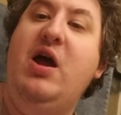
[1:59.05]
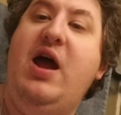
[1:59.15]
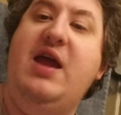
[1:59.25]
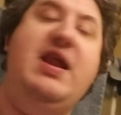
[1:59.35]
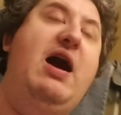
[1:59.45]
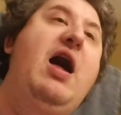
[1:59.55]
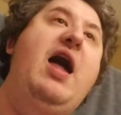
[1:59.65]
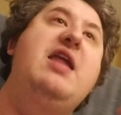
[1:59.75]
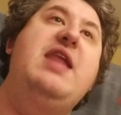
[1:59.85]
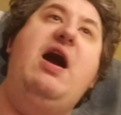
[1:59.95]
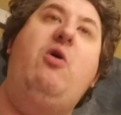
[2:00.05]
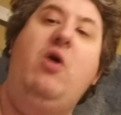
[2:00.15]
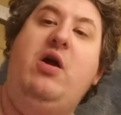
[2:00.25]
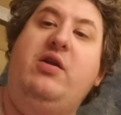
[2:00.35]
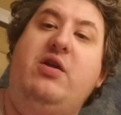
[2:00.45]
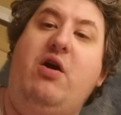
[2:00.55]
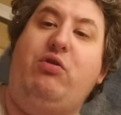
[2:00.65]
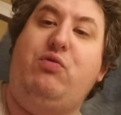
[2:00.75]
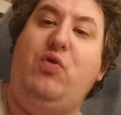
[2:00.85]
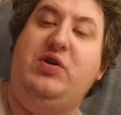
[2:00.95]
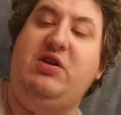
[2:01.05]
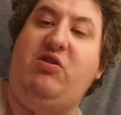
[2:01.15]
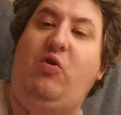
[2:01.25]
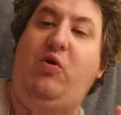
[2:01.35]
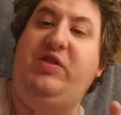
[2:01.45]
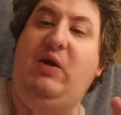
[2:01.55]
And now, and now, you know, through a Discord,